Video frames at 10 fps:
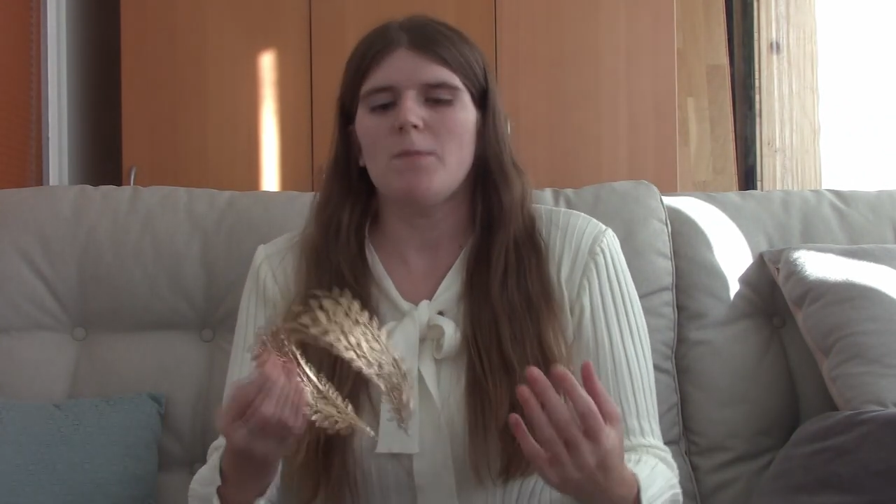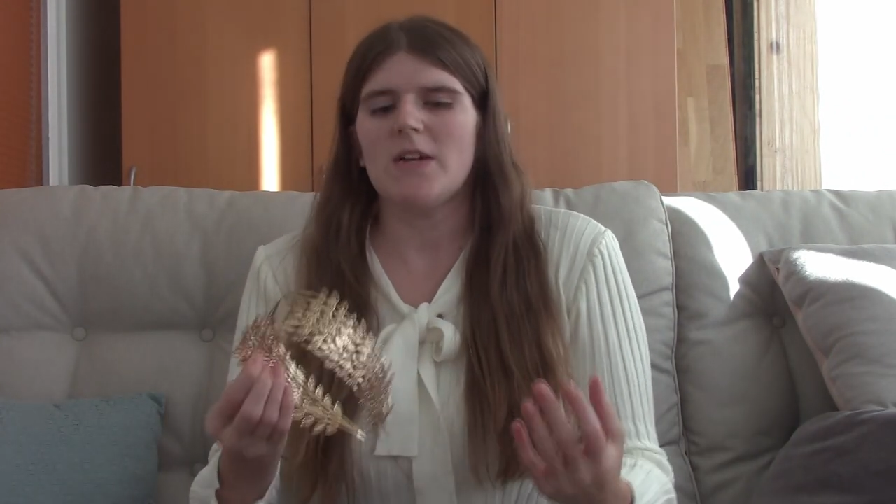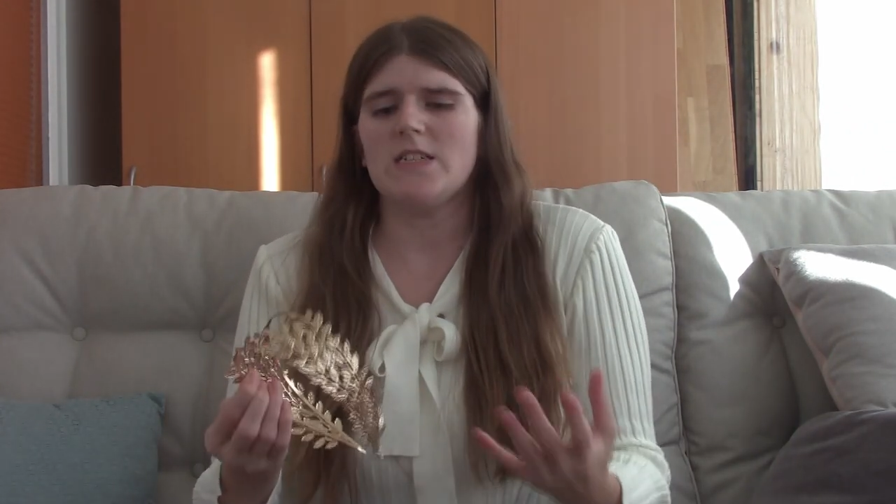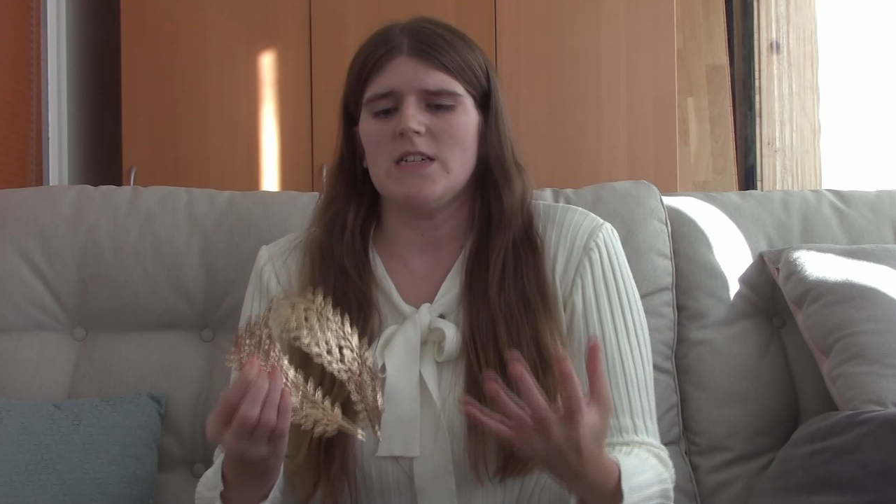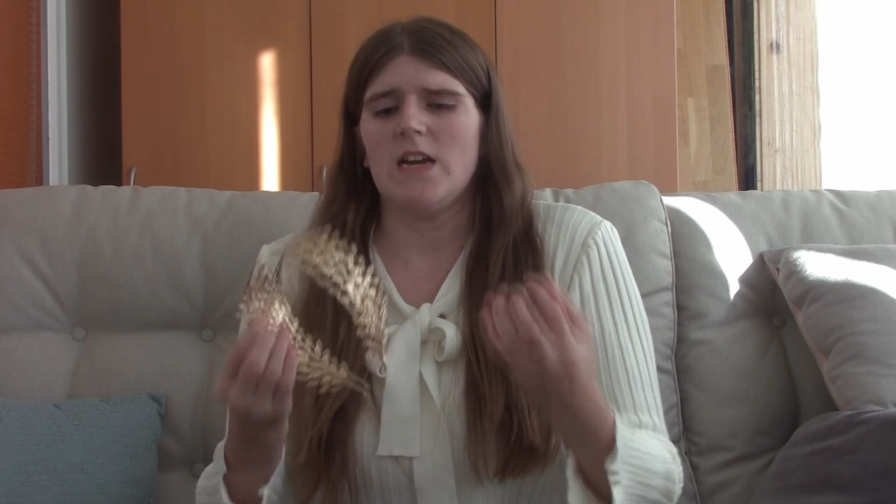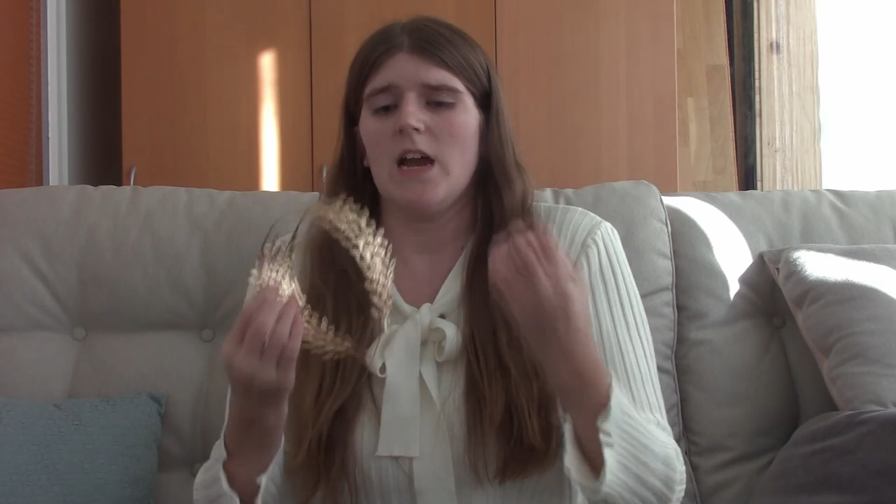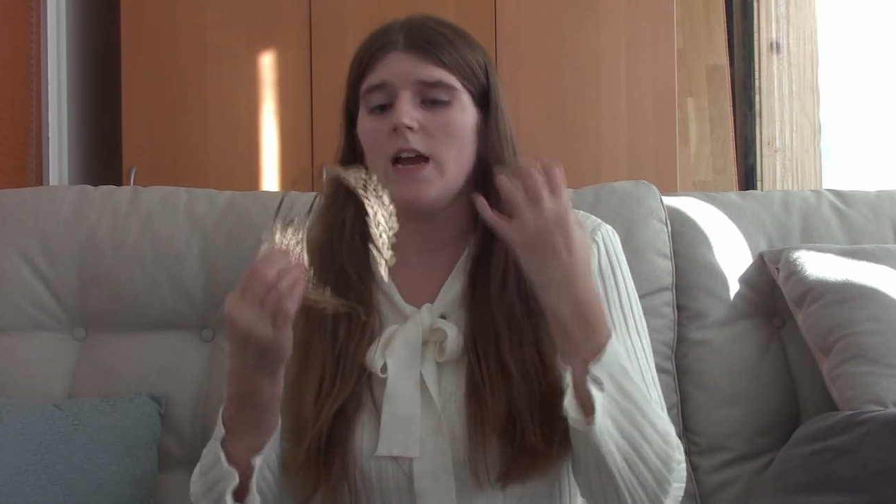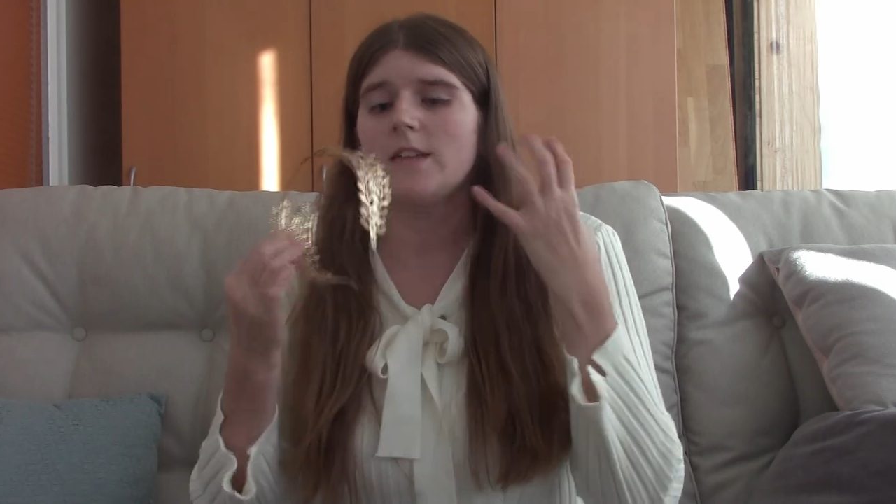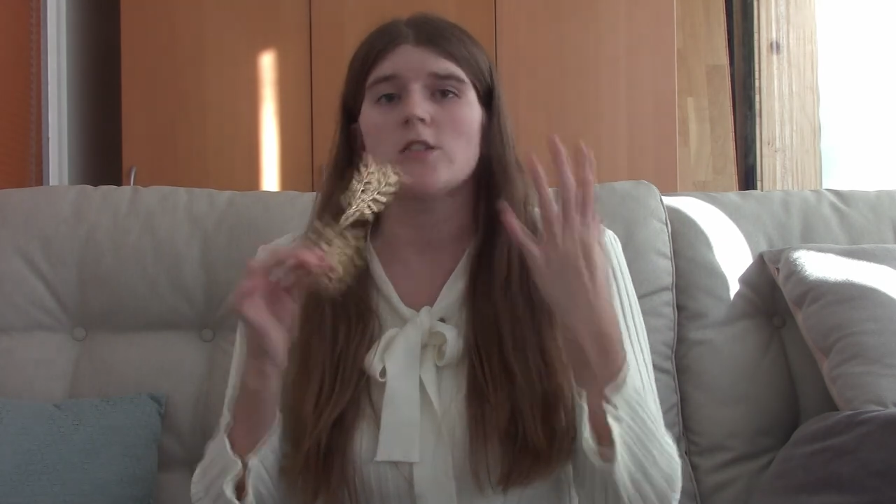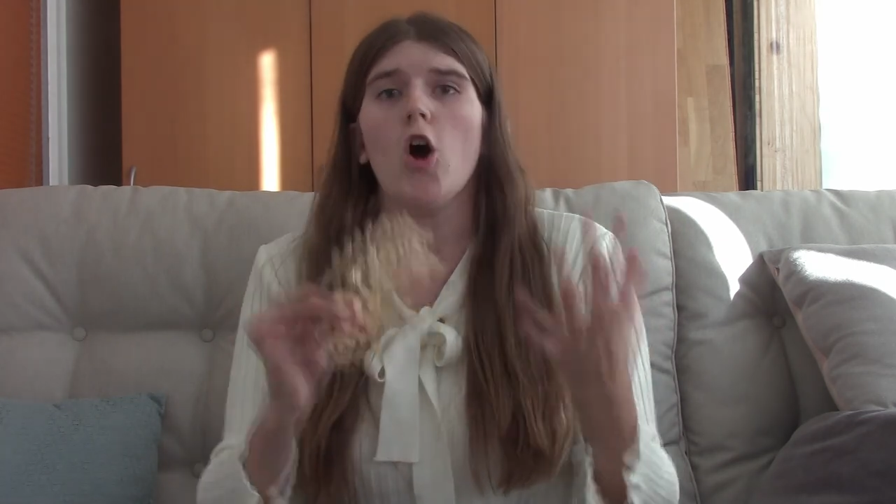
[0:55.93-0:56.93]
But
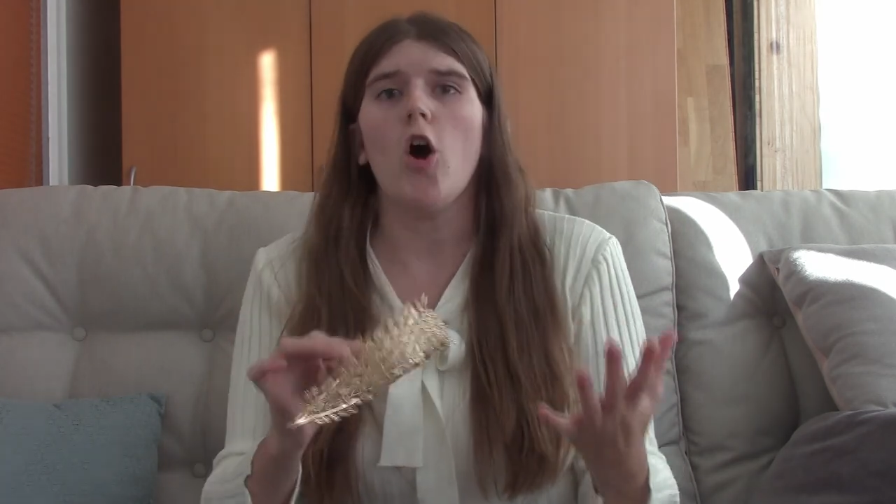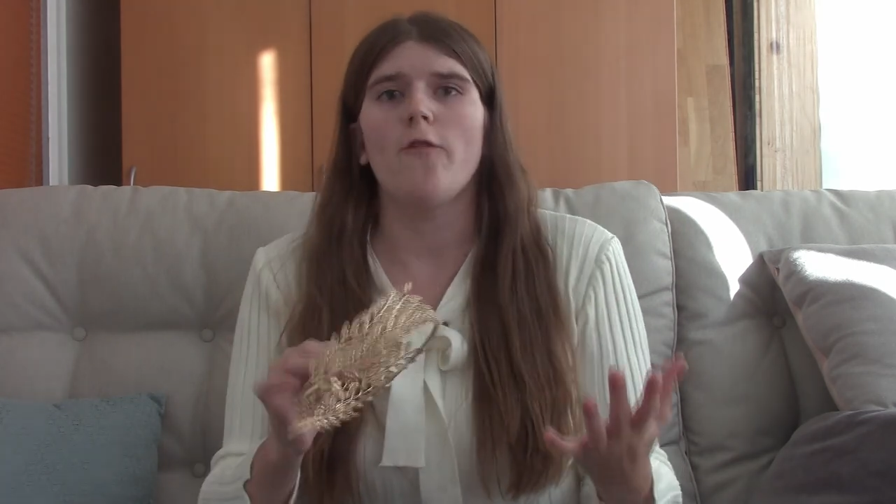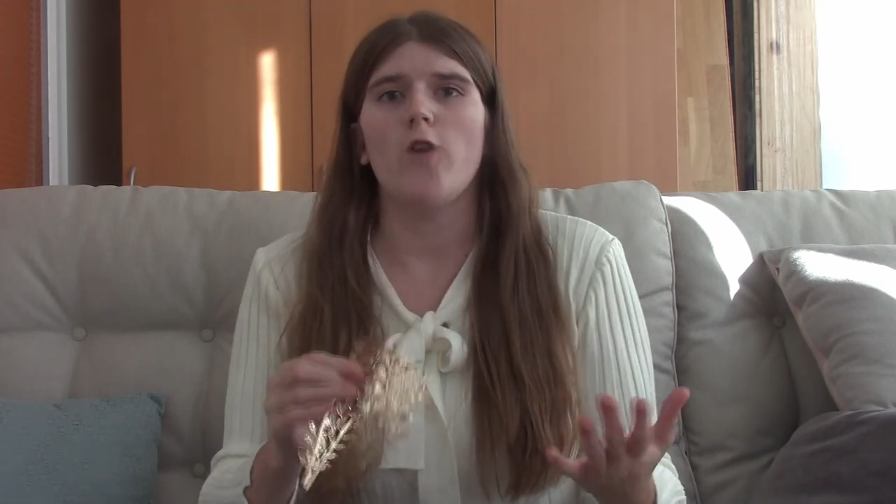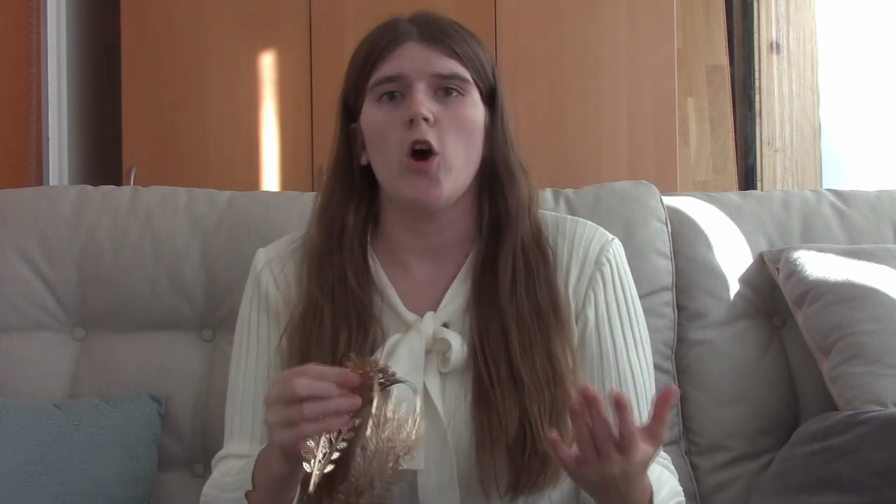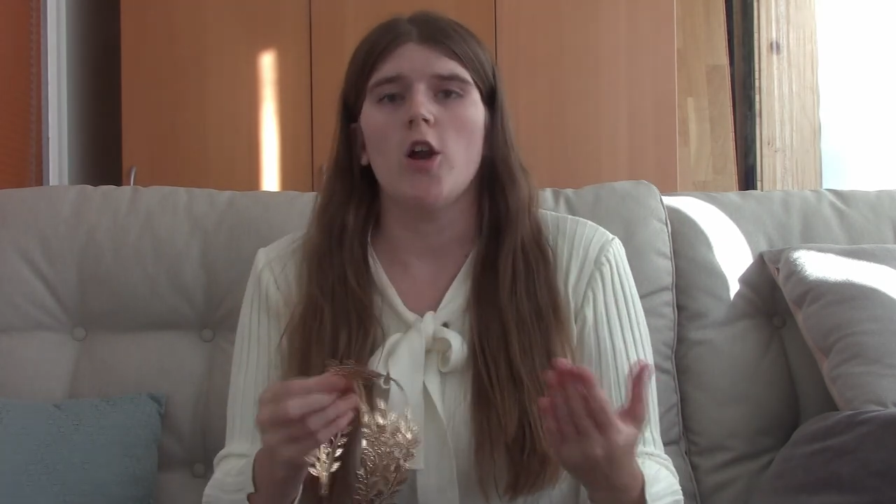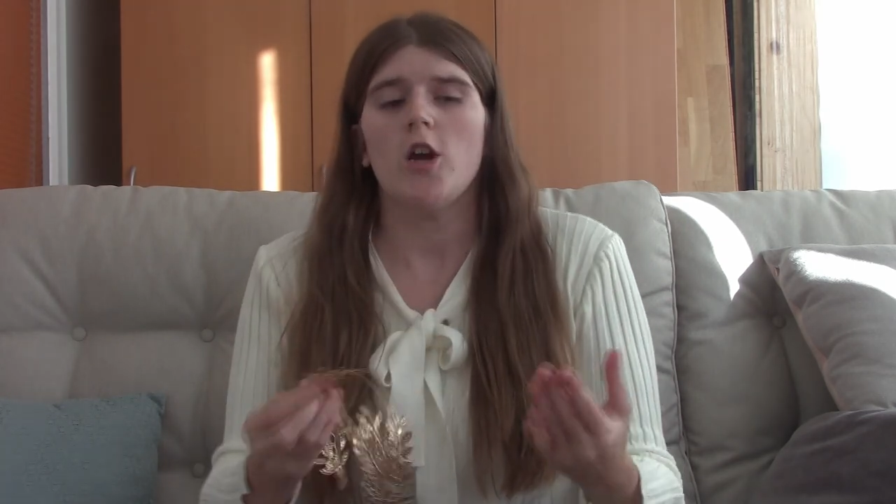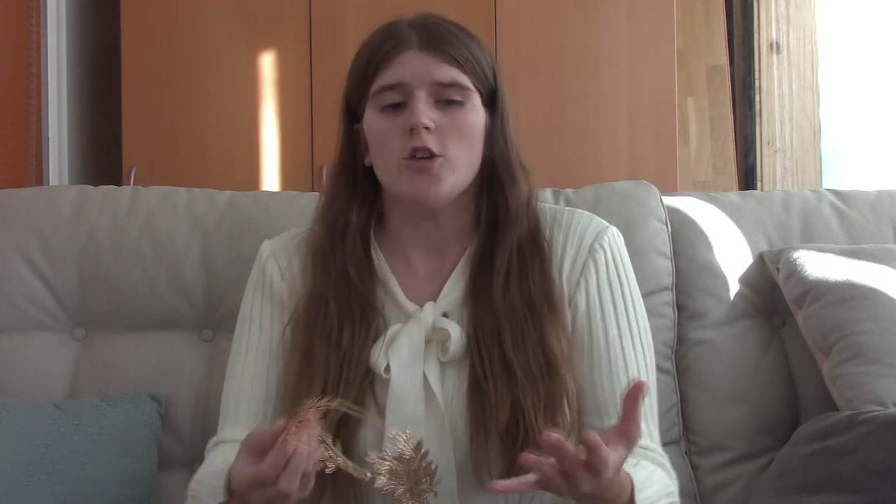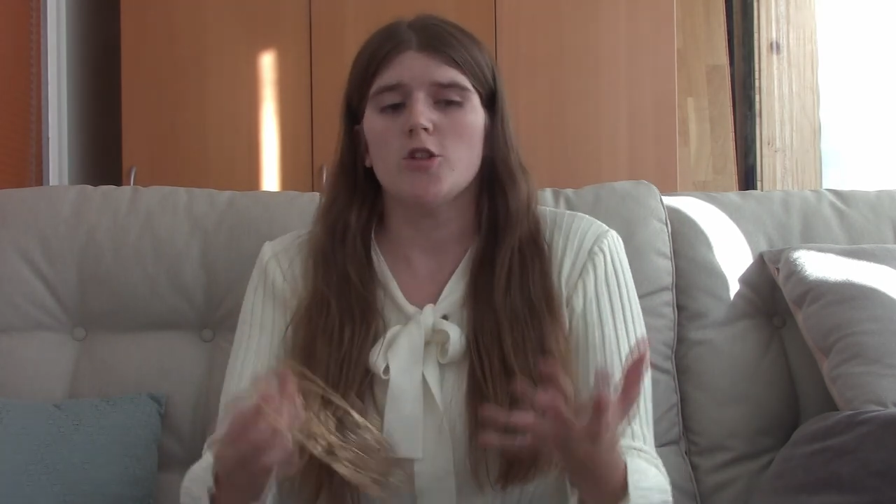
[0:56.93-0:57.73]
it's awful.